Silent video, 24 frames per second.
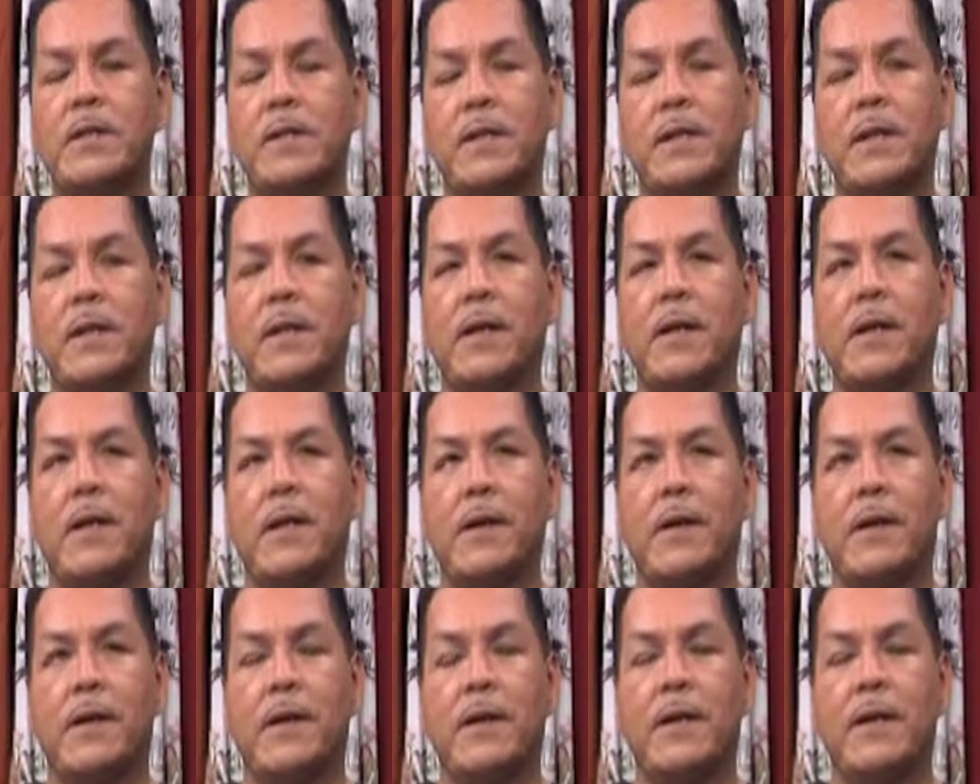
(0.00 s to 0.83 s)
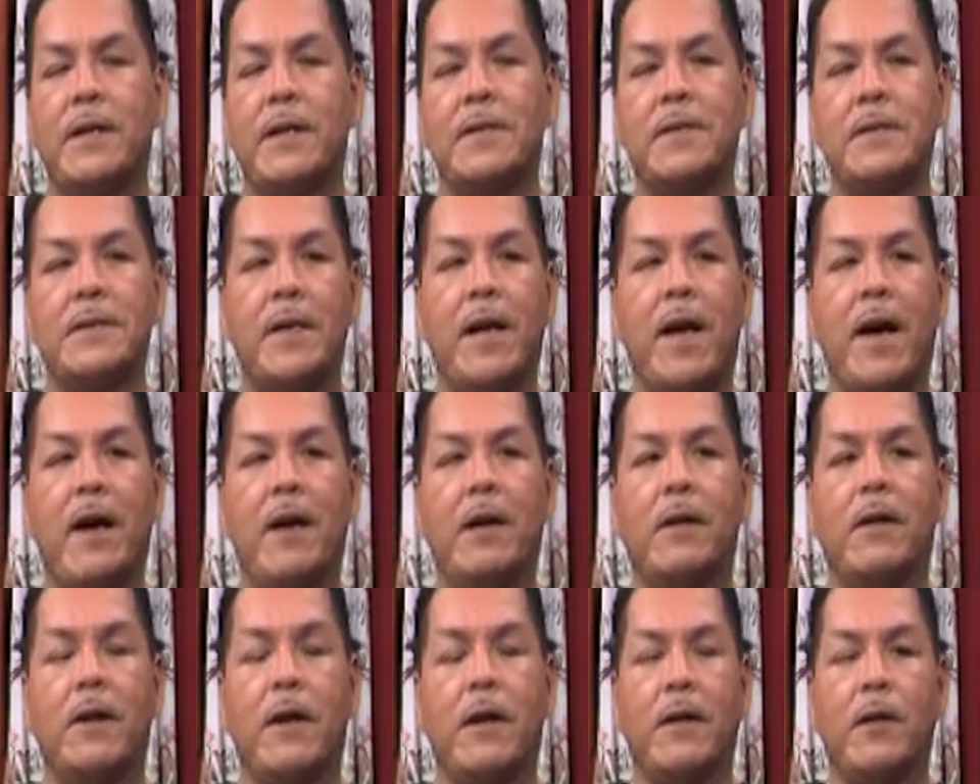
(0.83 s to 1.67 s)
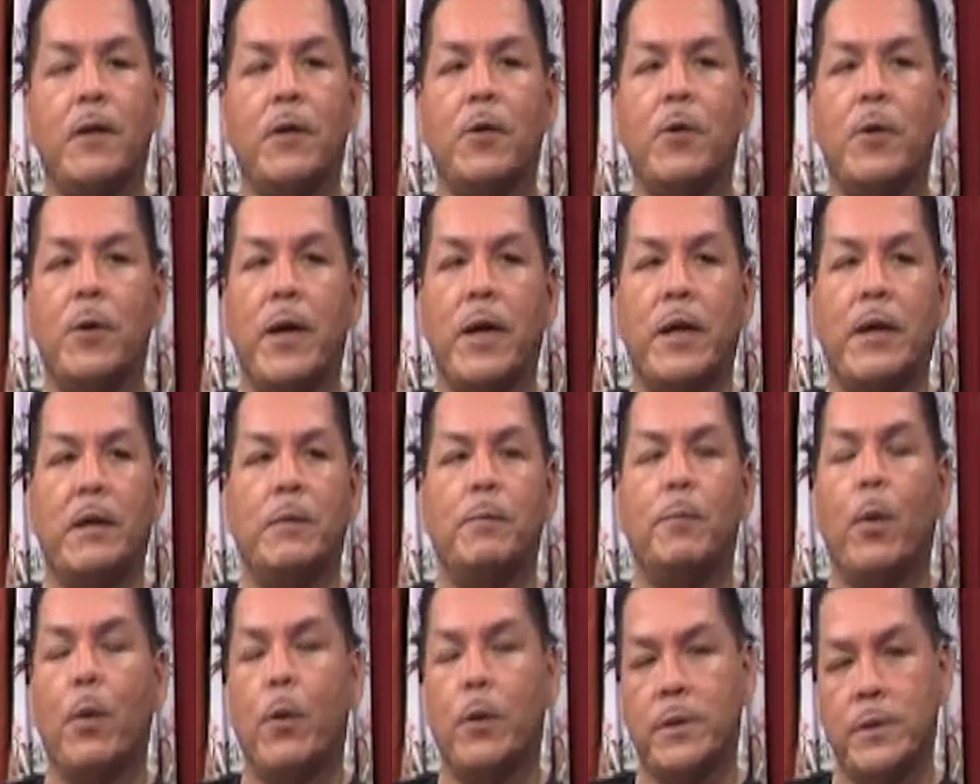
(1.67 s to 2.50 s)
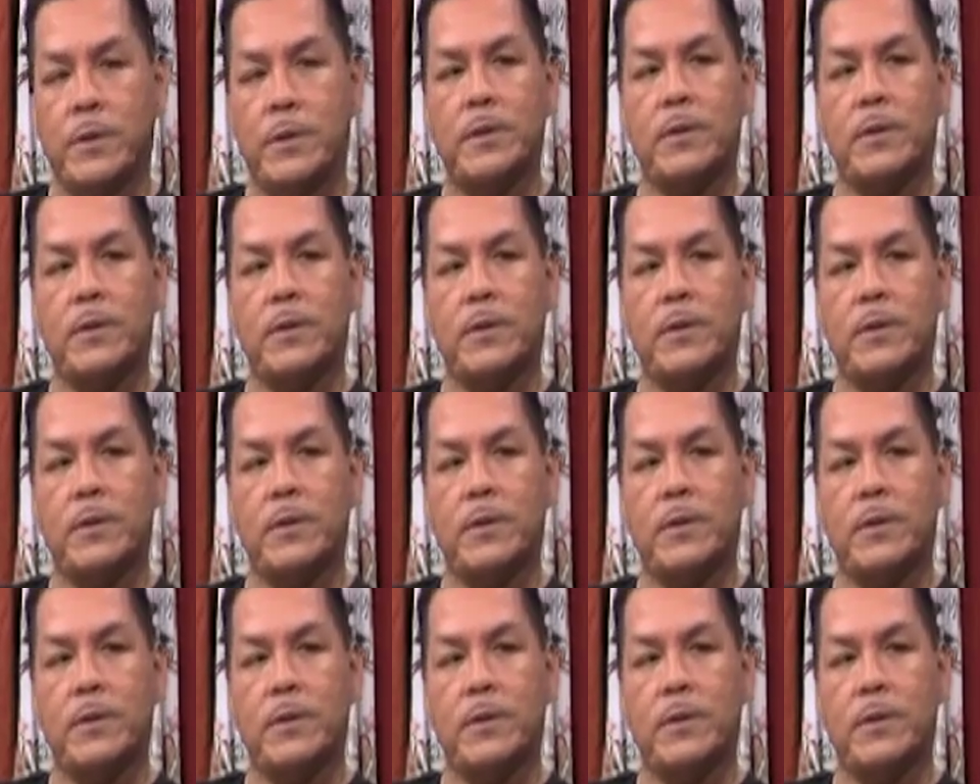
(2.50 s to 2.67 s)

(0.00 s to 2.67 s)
took his tagline and created Born